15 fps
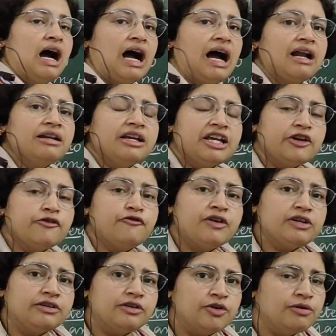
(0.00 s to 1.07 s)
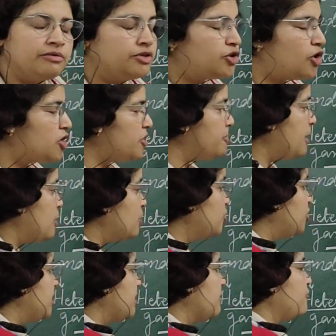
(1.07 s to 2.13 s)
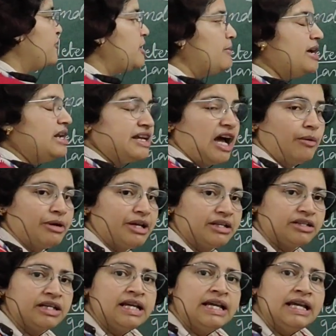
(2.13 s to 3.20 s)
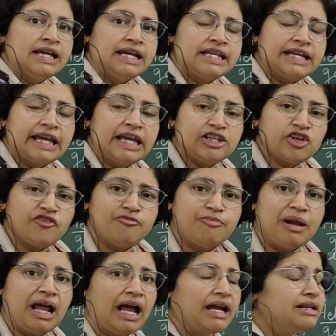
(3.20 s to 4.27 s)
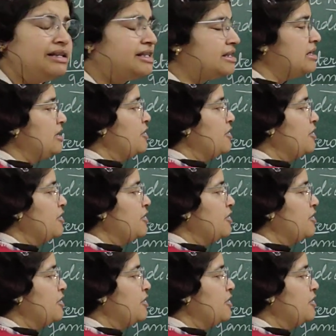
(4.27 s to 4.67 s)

And if we talk about female gamete, in case of plants,